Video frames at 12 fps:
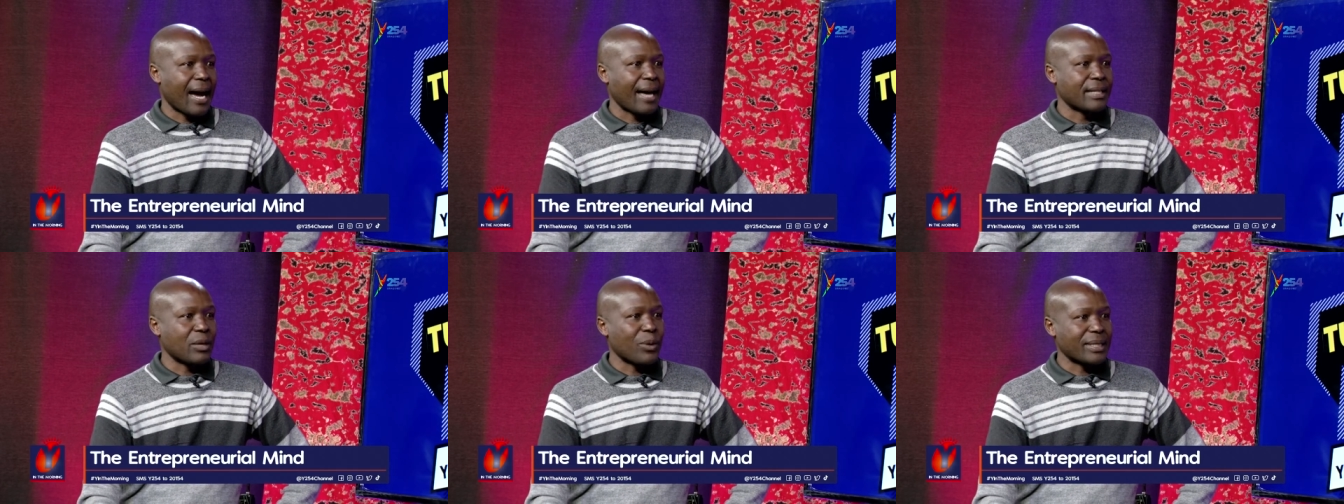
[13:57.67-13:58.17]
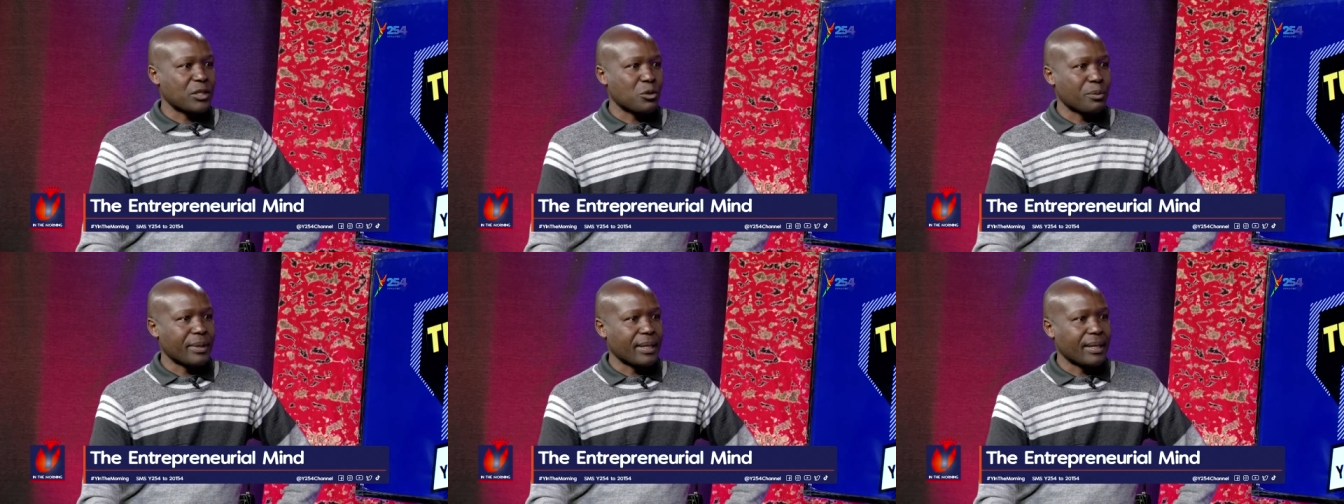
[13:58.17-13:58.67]
I really wanted
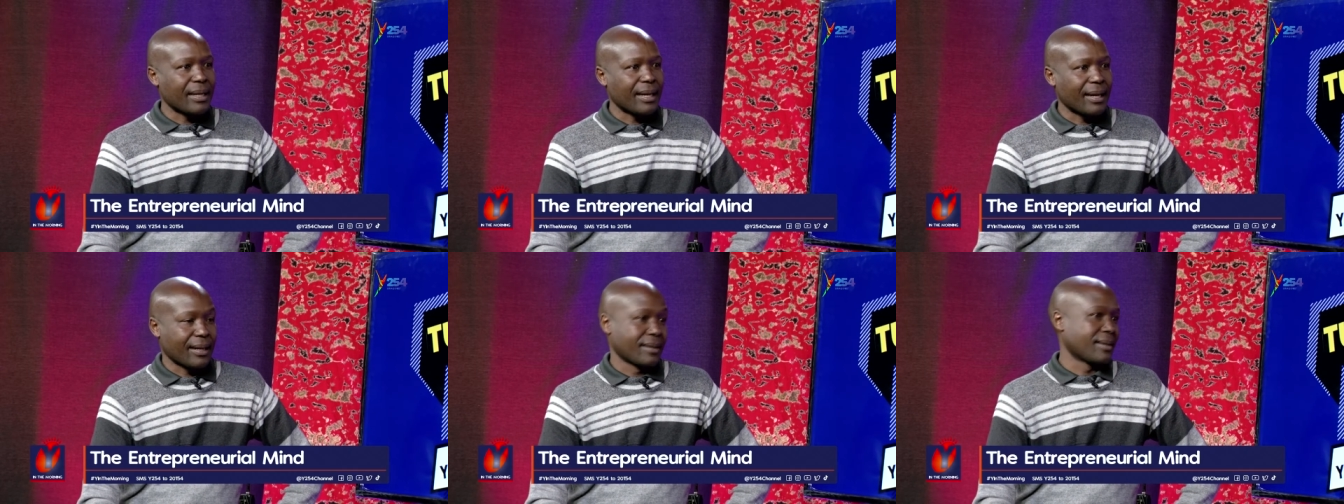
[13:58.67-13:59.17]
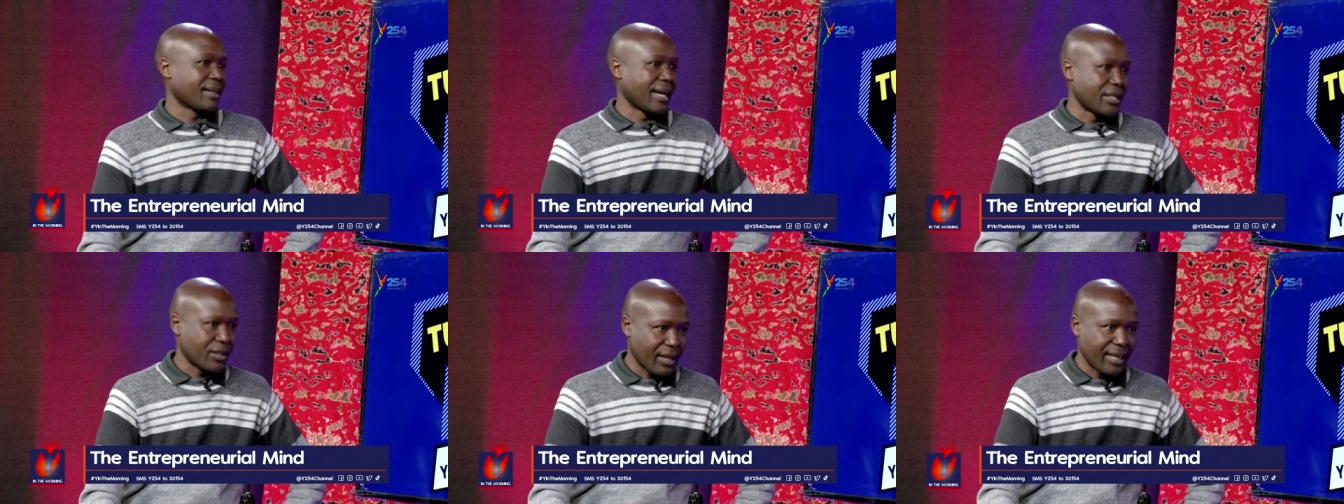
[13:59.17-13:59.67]
to be
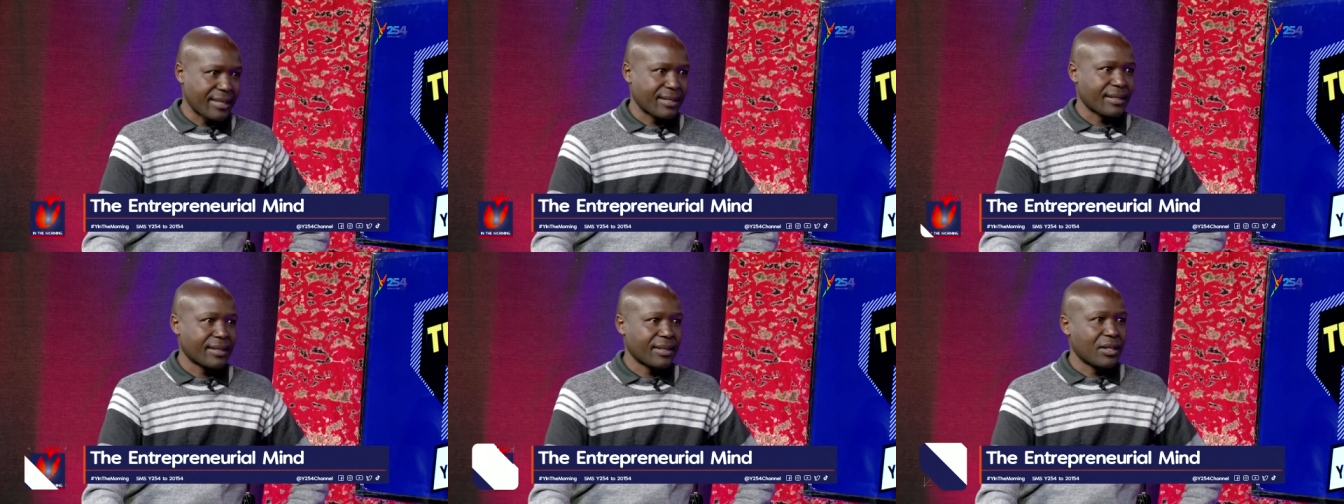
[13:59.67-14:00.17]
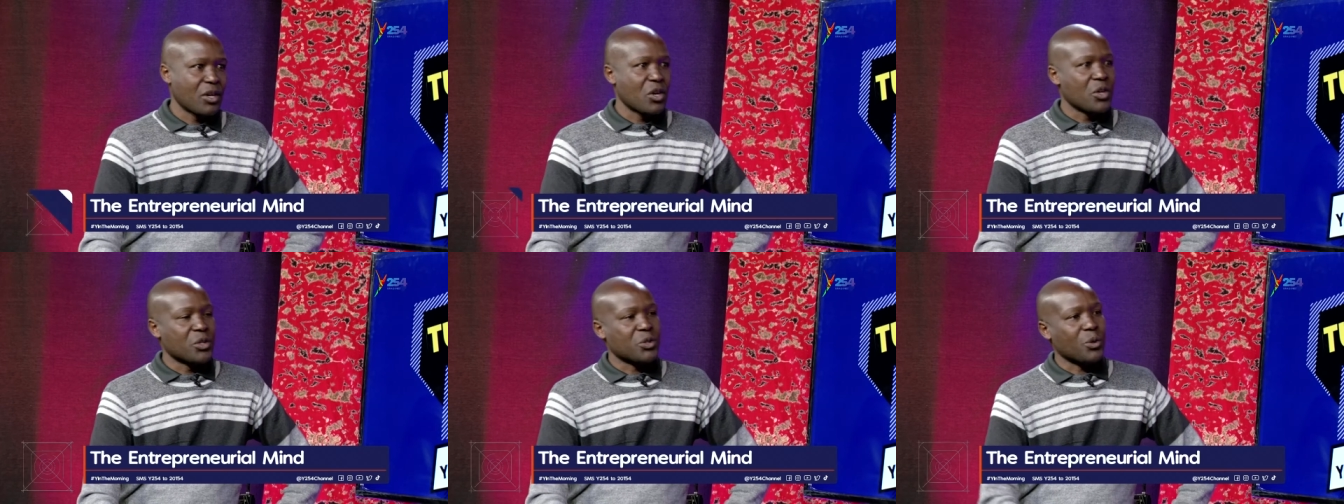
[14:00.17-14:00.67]
a journalist.
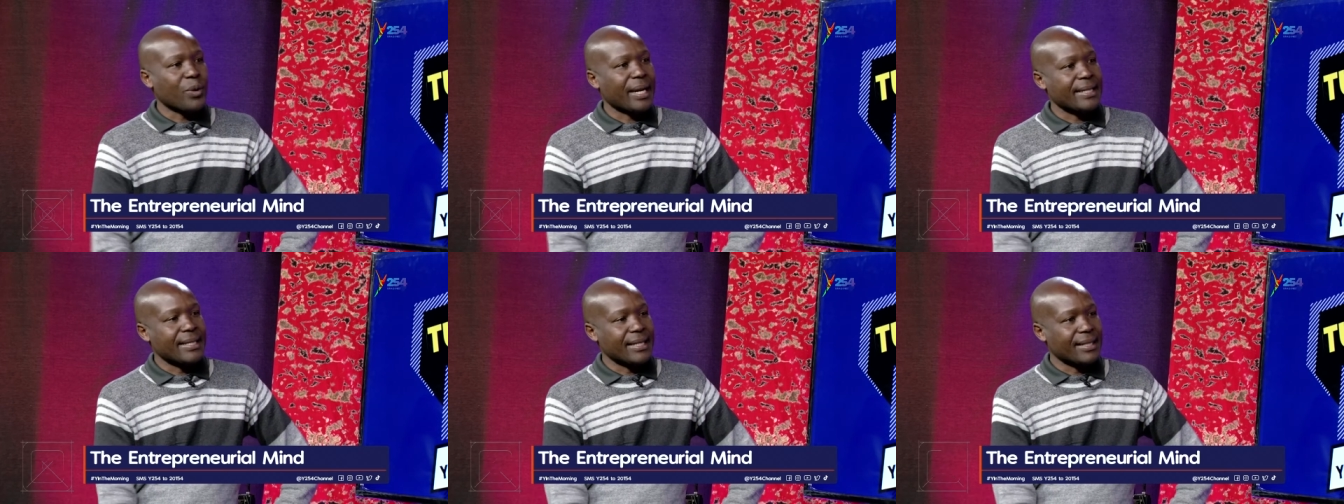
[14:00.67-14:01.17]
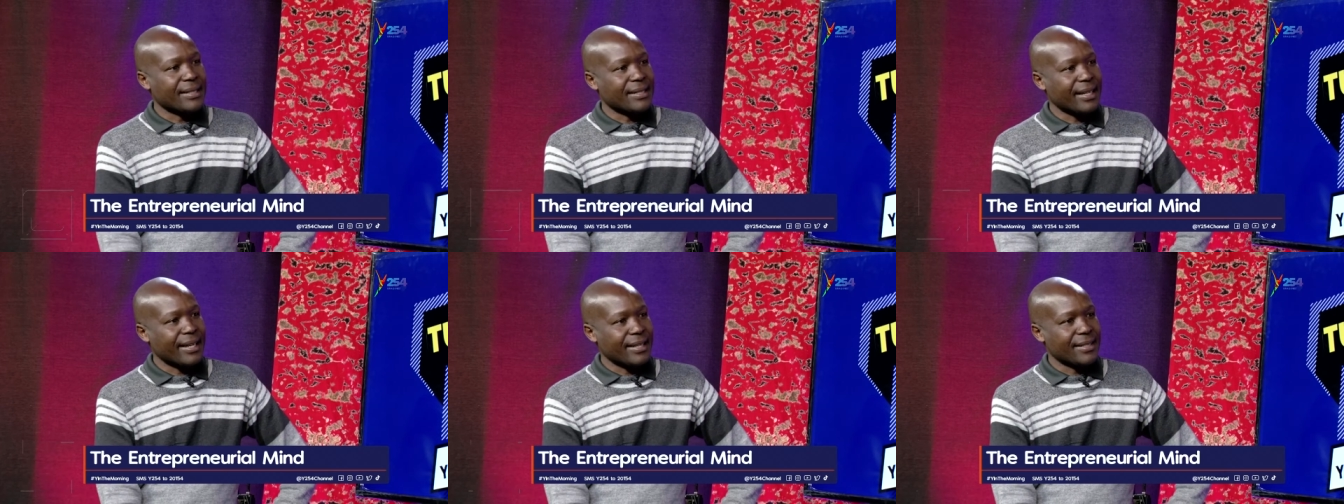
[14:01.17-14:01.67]
So what I did
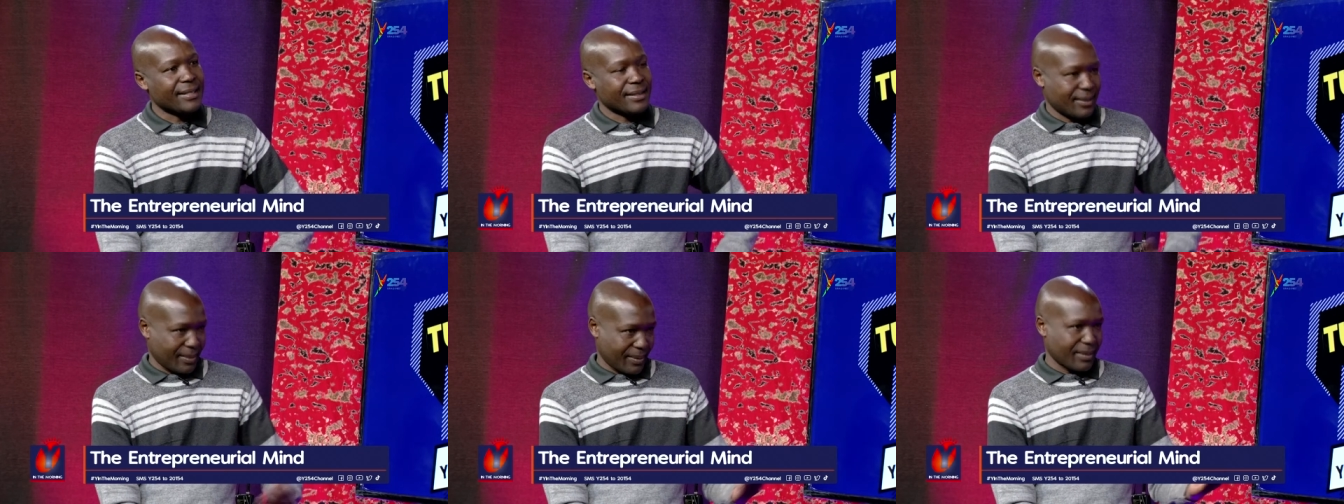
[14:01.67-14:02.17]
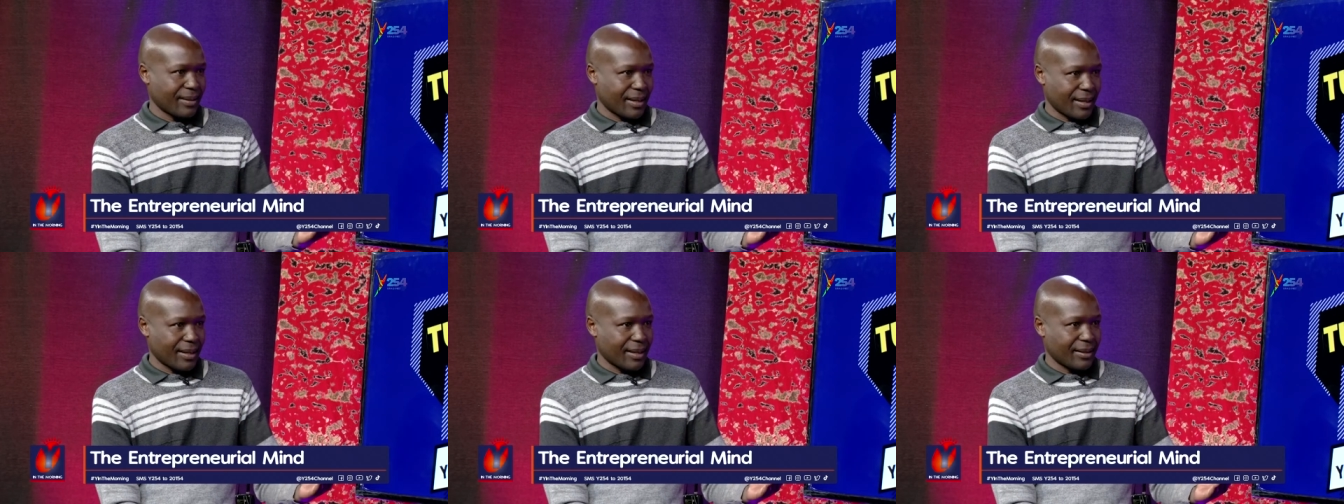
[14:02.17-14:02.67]
is
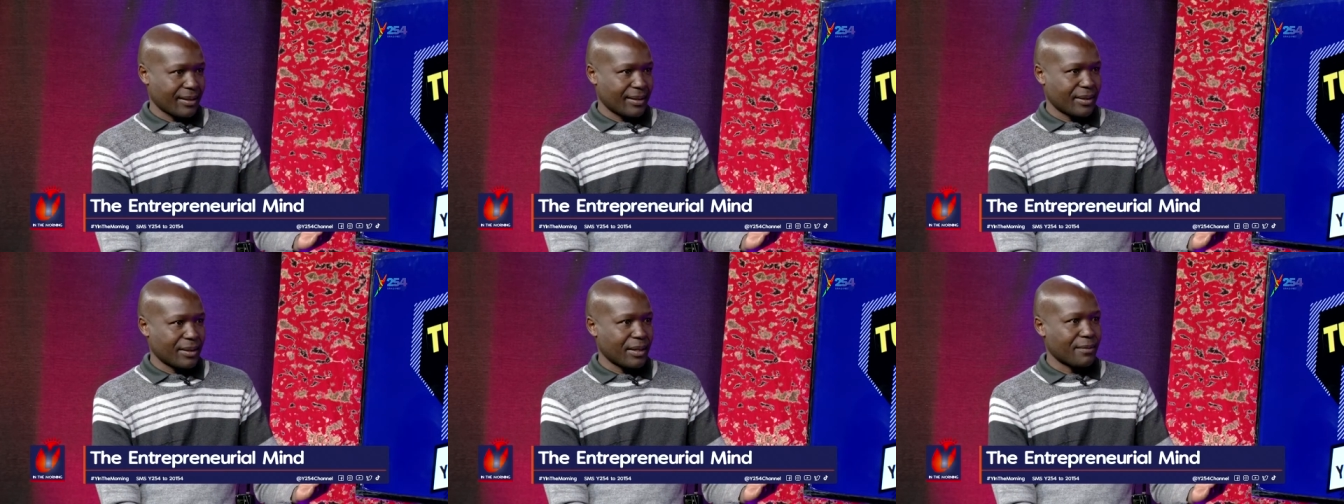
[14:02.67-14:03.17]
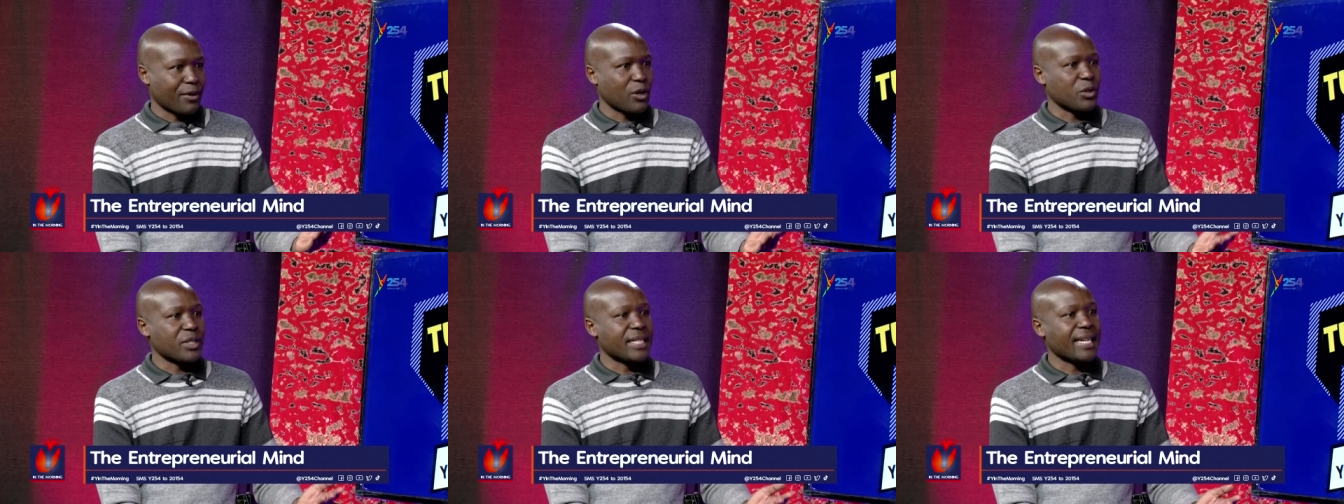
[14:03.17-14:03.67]

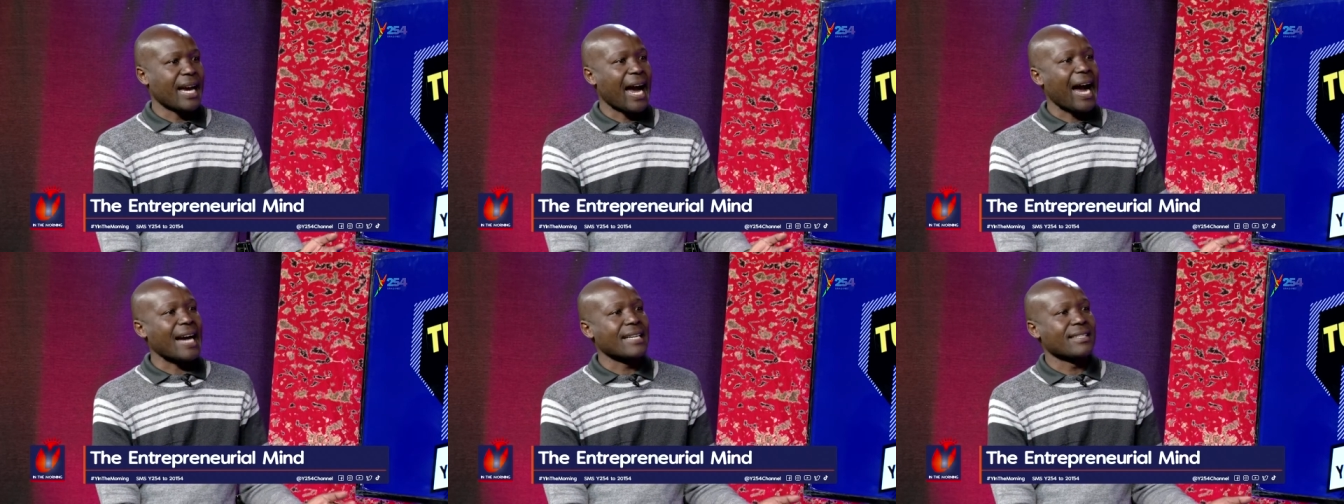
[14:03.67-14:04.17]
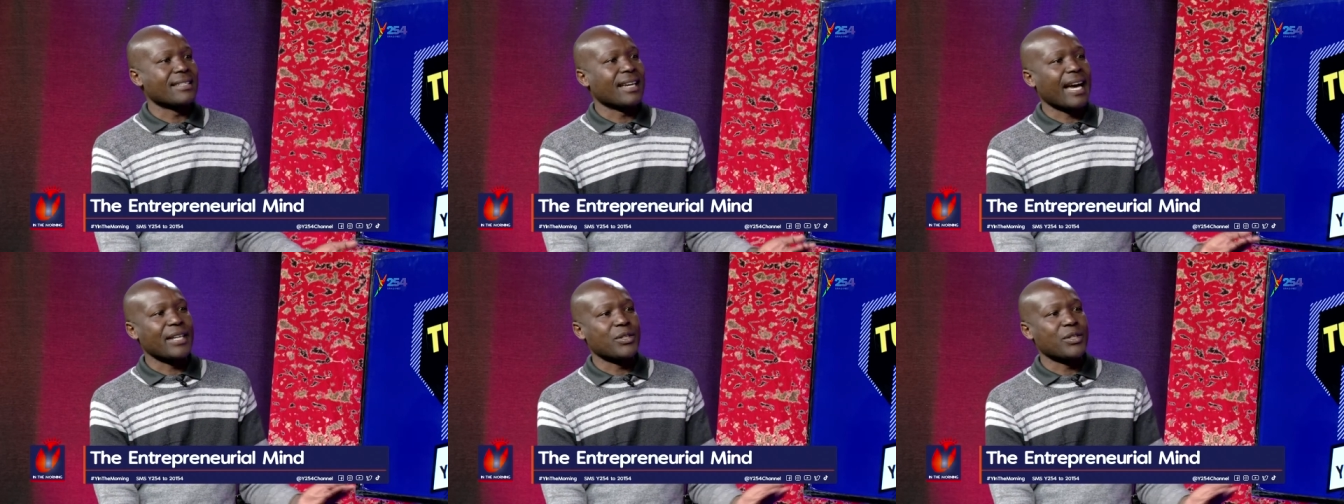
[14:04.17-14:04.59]
volunteer as a